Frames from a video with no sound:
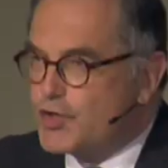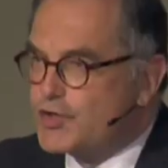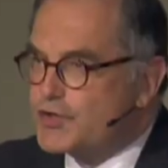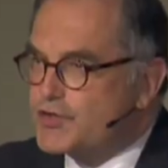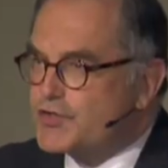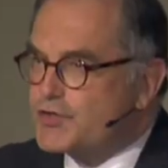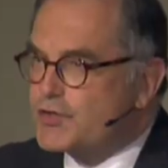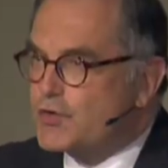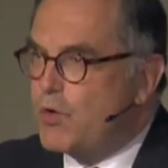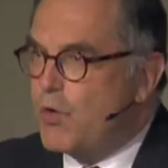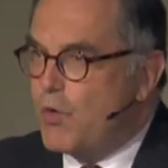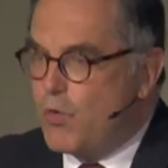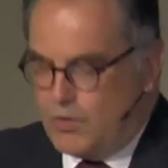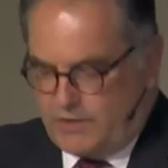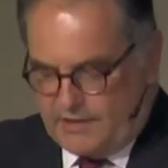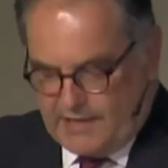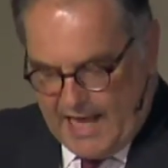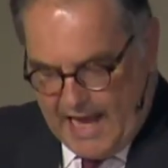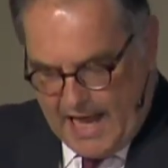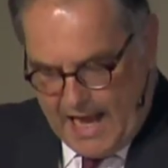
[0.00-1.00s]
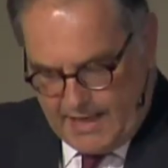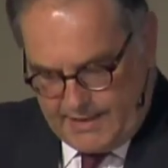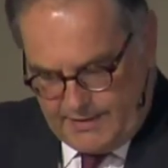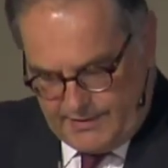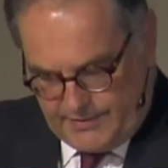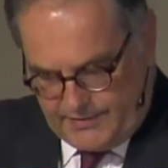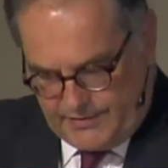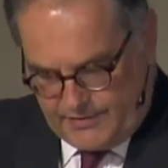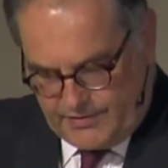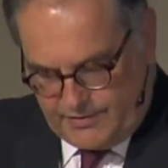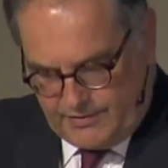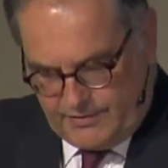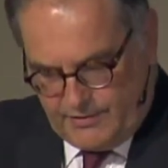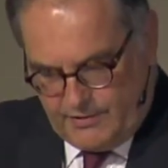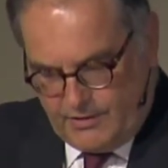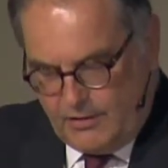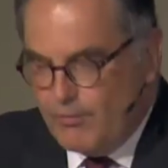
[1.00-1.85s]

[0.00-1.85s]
scored highest,